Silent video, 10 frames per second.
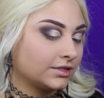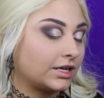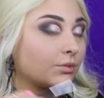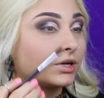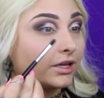
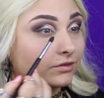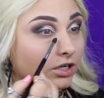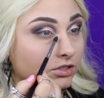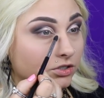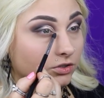Not when I have
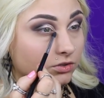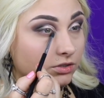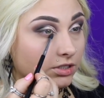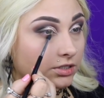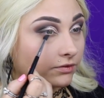dark
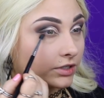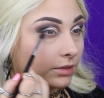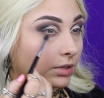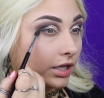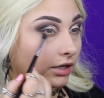circles. That's every day
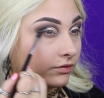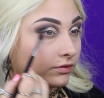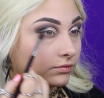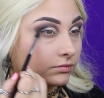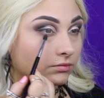of my
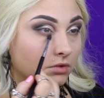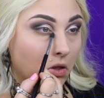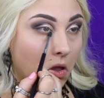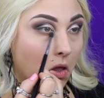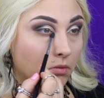life.
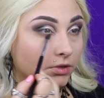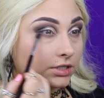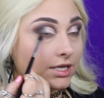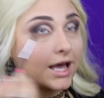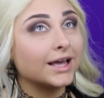
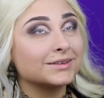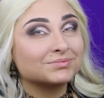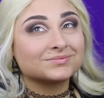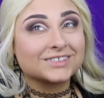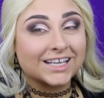Because
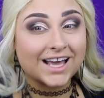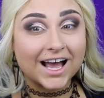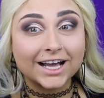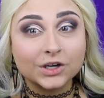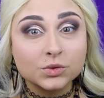
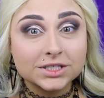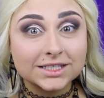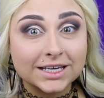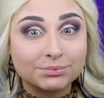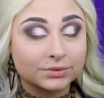I don't
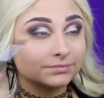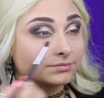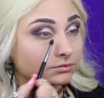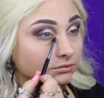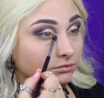sleep.
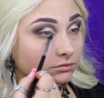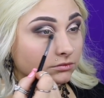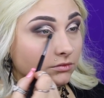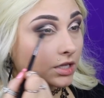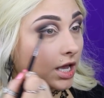
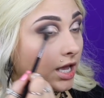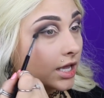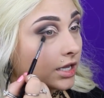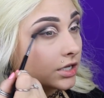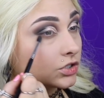
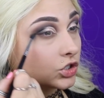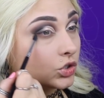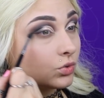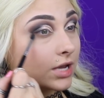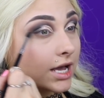I
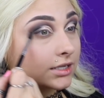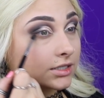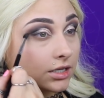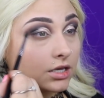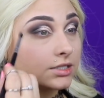do
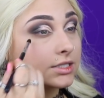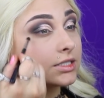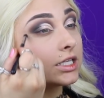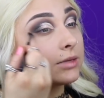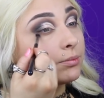not
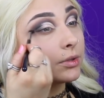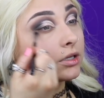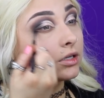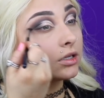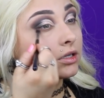sleep.
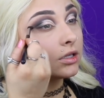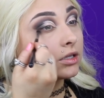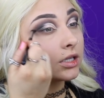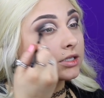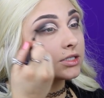
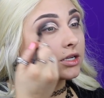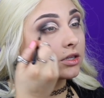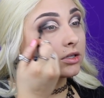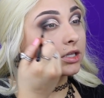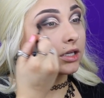That is
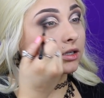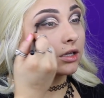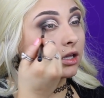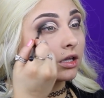another thing